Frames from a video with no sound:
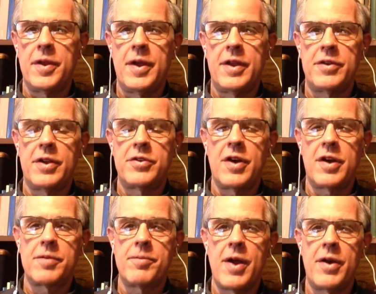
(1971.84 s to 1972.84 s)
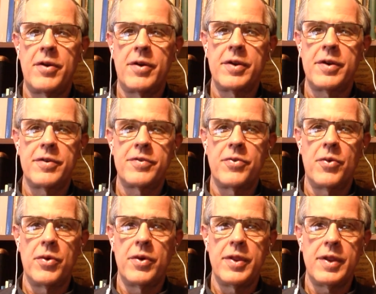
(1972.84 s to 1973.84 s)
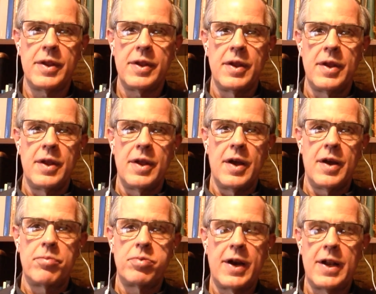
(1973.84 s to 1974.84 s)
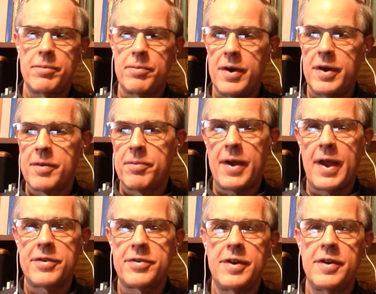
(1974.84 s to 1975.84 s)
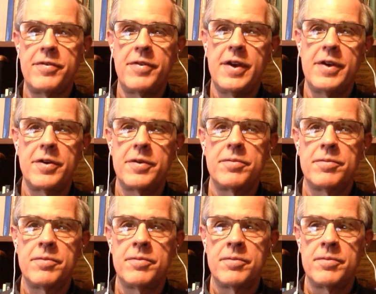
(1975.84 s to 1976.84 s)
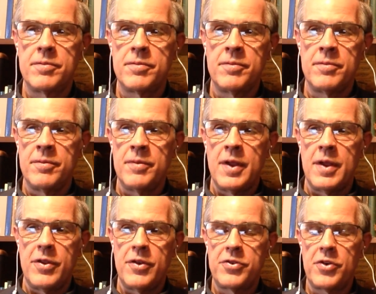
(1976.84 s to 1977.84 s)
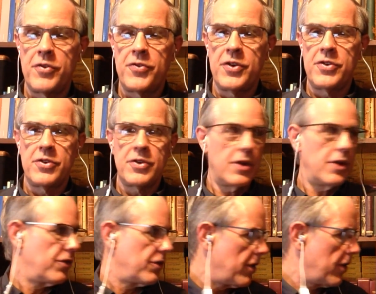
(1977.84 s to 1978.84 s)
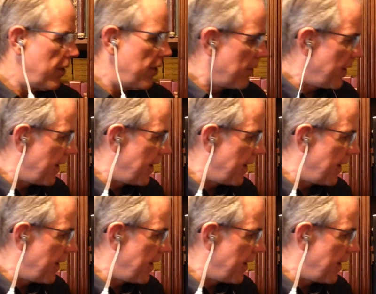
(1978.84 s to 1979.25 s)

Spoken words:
as I talked about earlier, for the parental bearing capacity failure. The surface is along